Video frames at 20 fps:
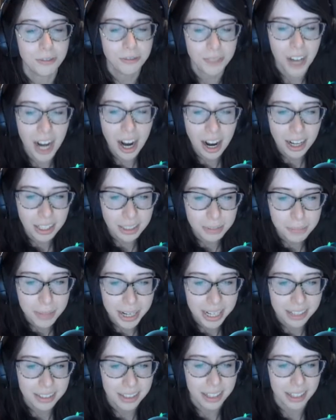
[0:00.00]
Fuck
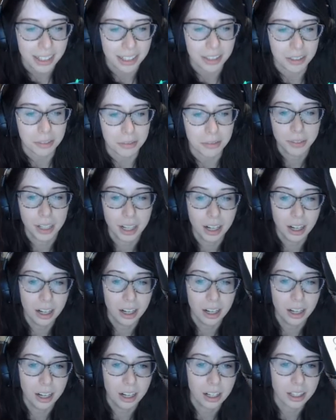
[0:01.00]
my life.
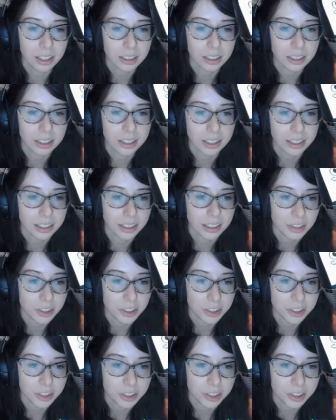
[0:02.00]
Fuck this
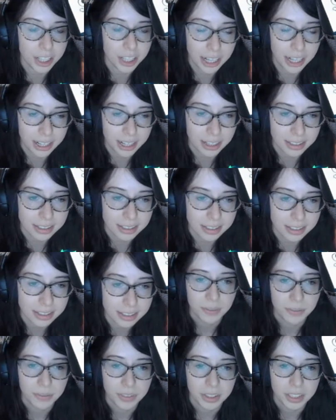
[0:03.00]
shit.
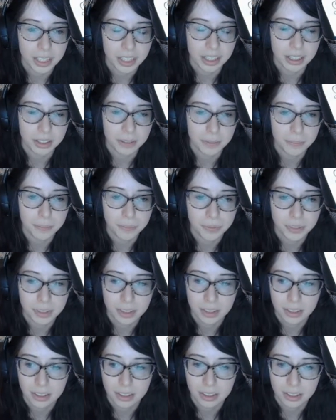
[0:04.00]
Okay.
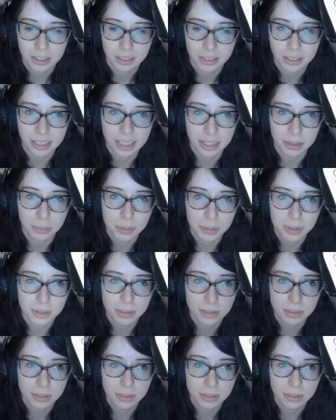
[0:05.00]
Lamps.